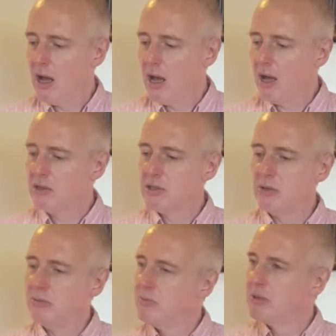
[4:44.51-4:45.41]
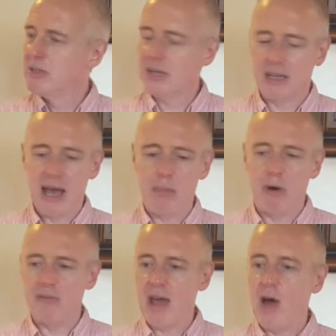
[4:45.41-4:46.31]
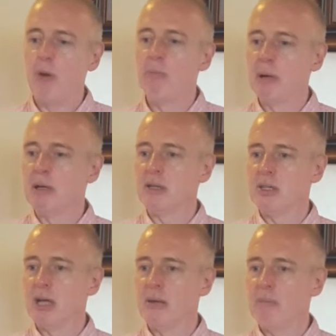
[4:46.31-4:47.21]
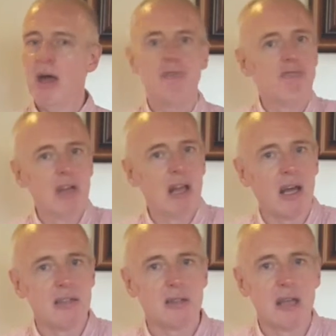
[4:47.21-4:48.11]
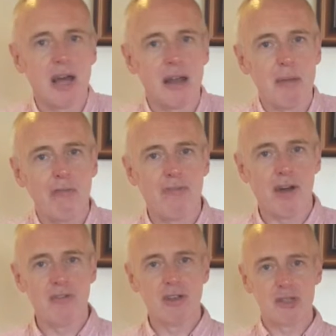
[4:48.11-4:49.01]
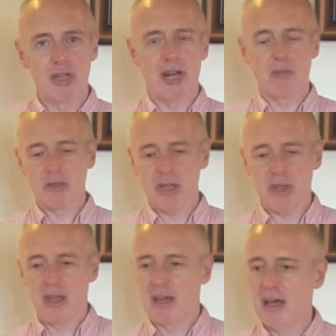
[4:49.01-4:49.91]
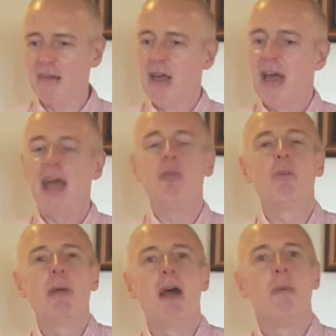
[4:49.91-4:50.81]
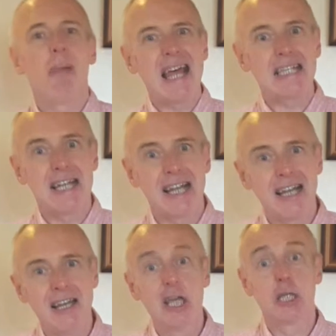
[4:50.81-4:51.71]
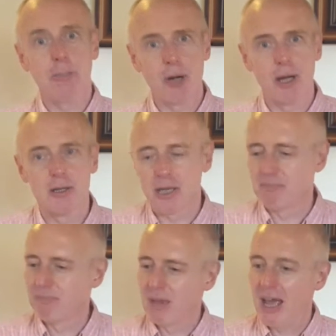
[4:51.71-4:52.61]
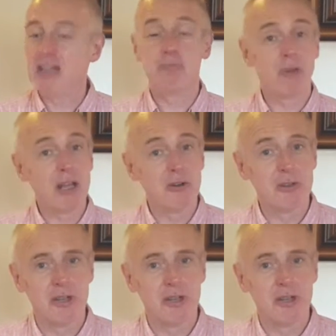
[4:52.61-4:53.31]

uh, to take the cap off now, but um, I would really like to see that in about five years' time because I think uh, it will be pleasantly surprising. It's pretty good